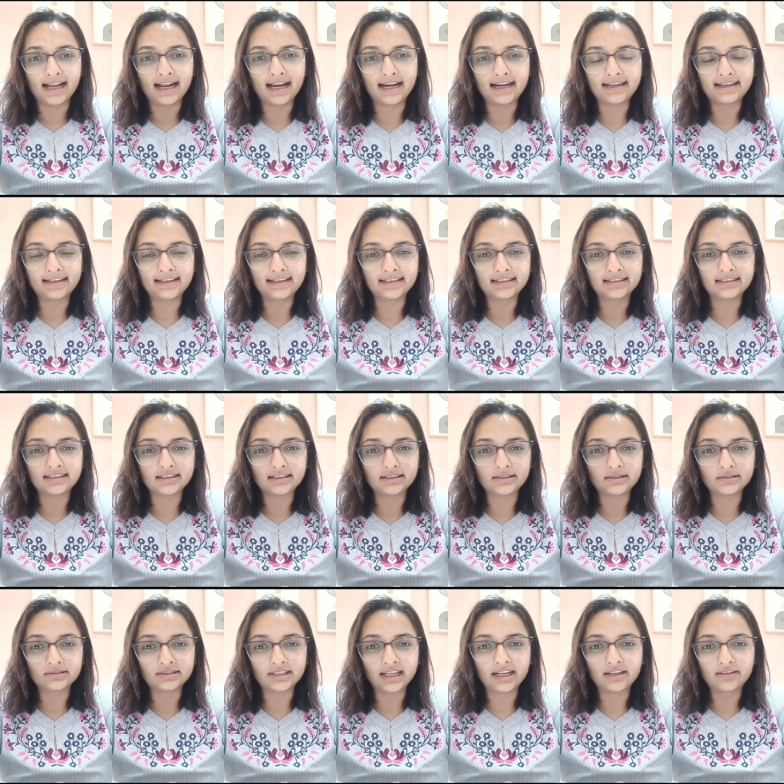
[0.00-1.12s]
and
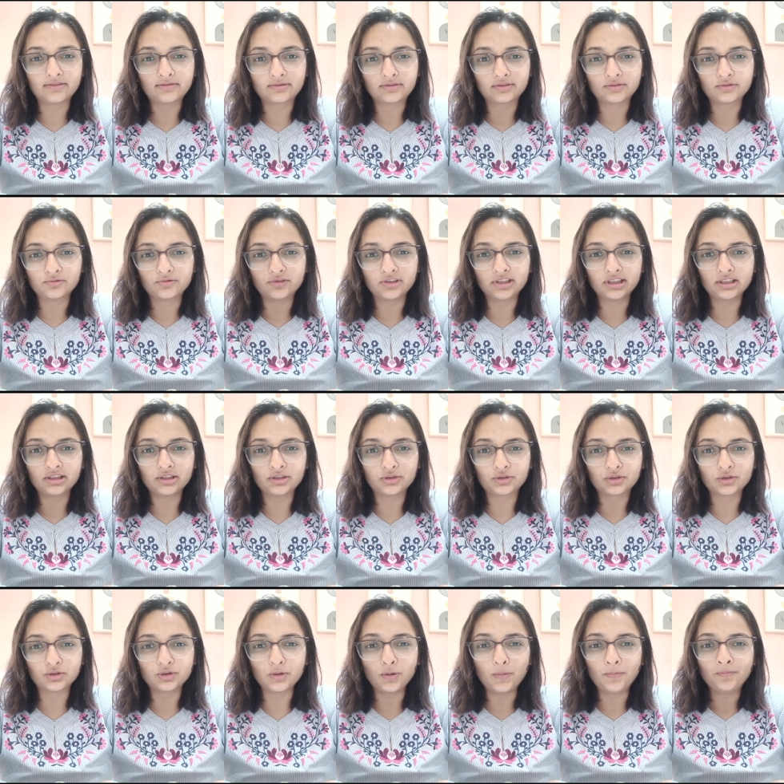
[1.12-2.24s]
that
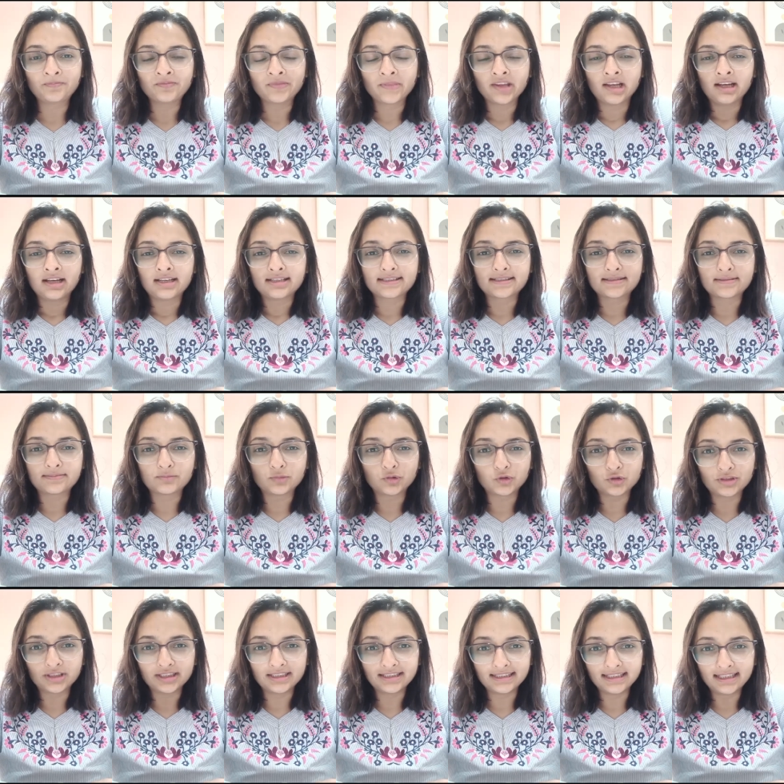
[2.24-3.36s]
will
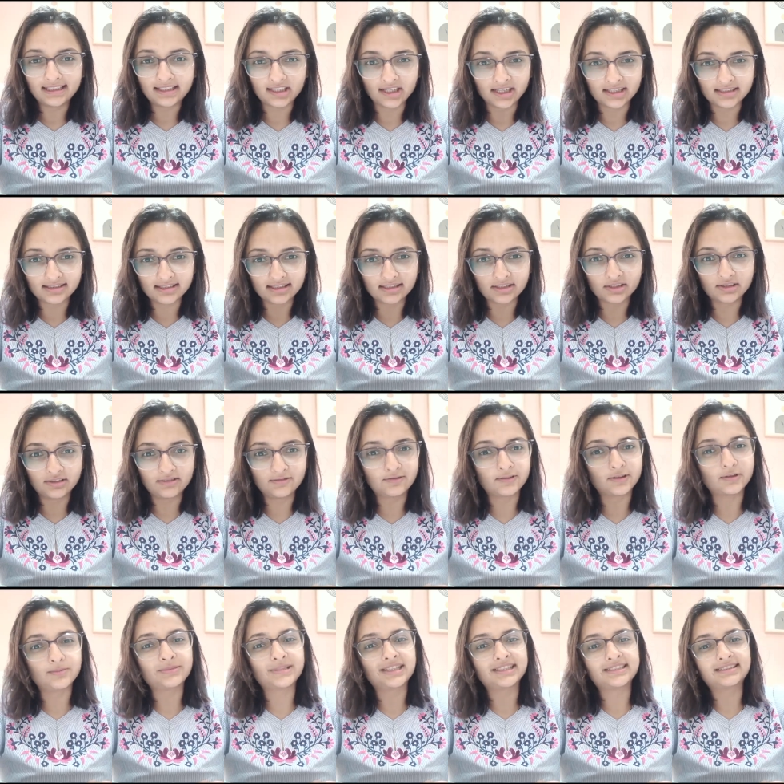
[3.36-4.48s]
smoothen the transition
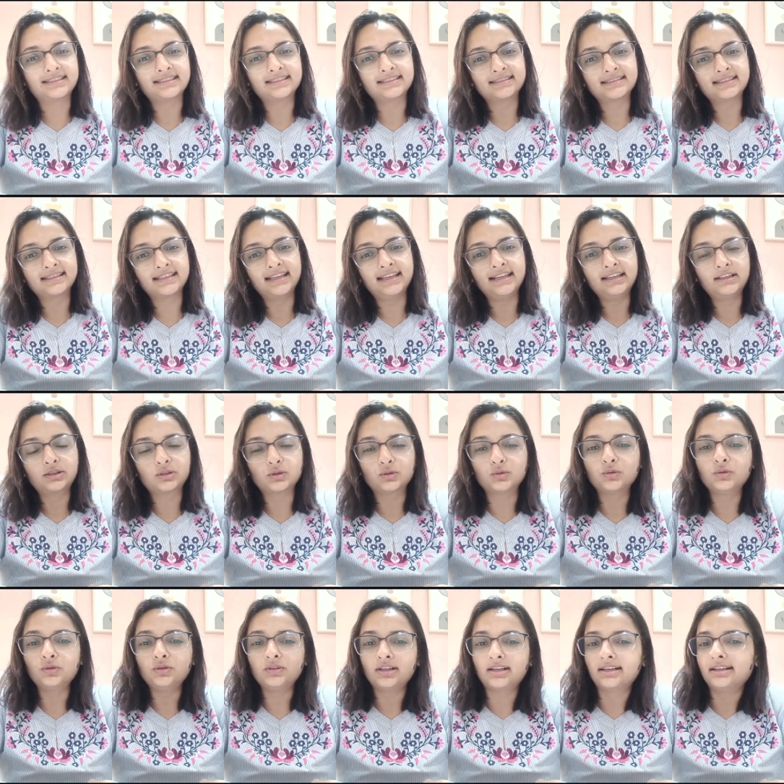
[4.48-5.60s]
from residency
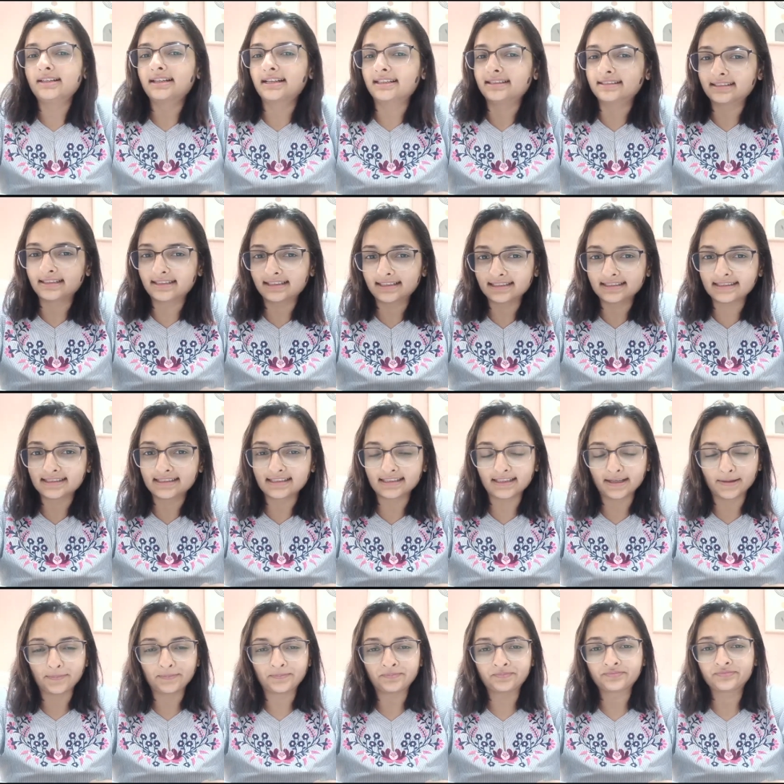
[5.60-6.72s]
to a
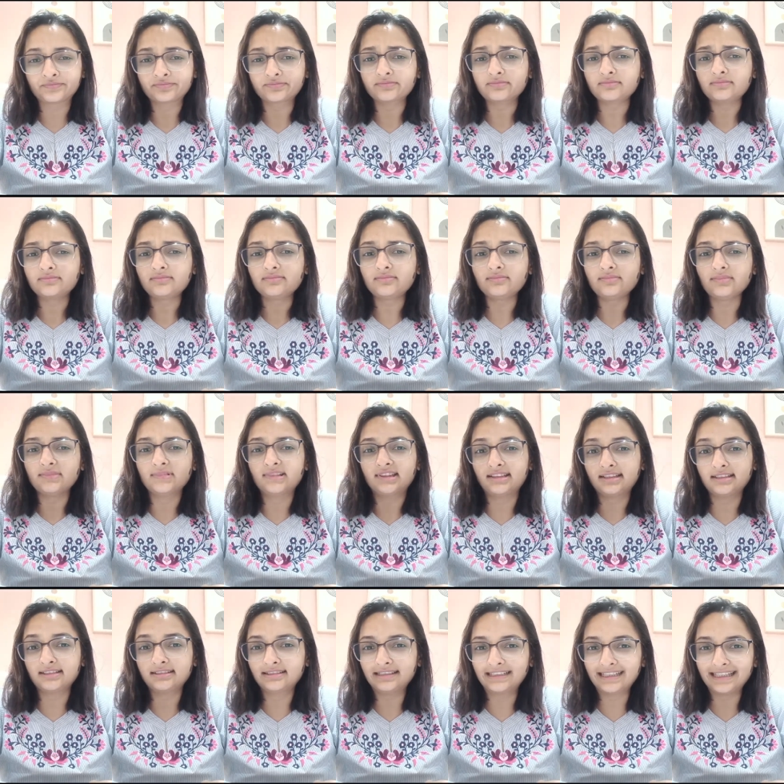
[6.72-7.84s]
consultancy.
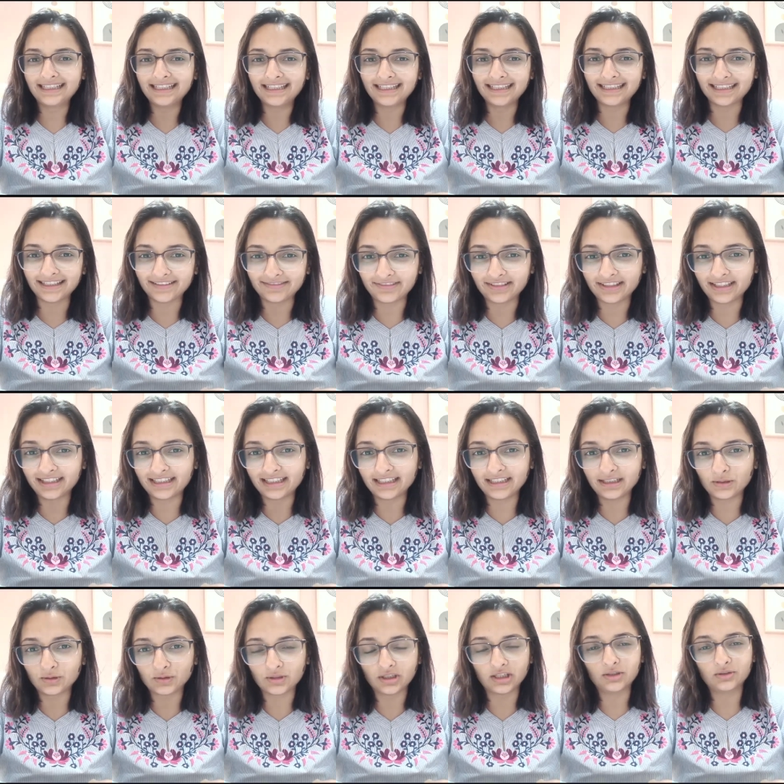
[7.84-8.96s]
Thirdly, definitely
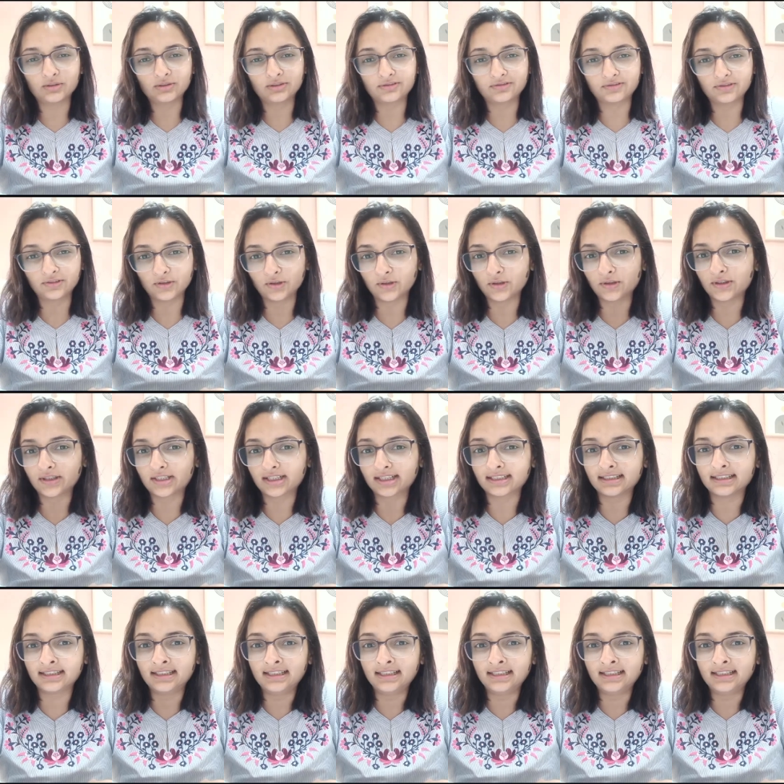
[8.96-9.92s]
look out for